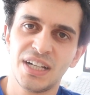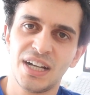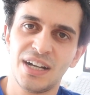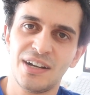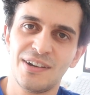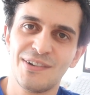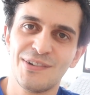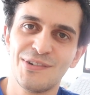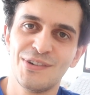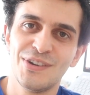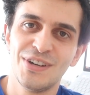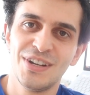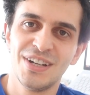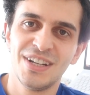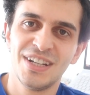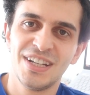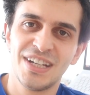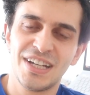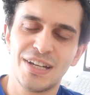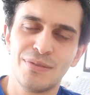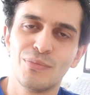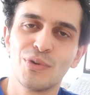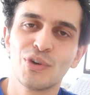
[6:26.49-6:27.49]
how
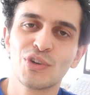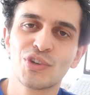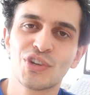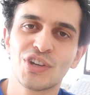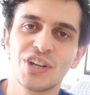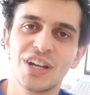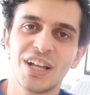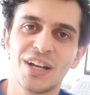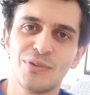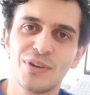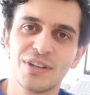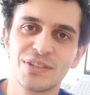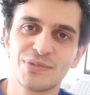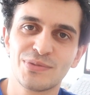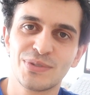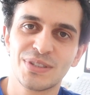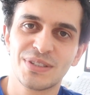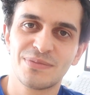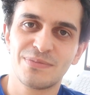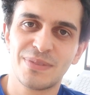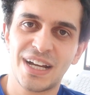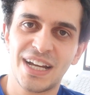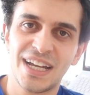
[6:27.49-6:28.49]
emotional I was
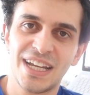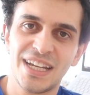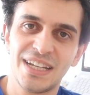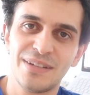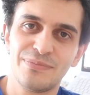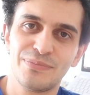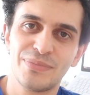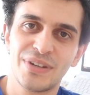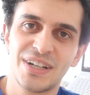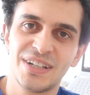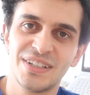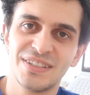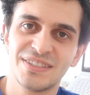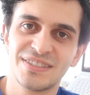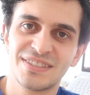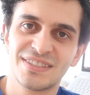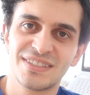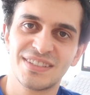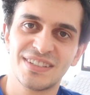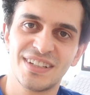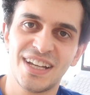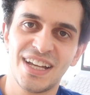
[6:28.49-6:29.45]
with my parents.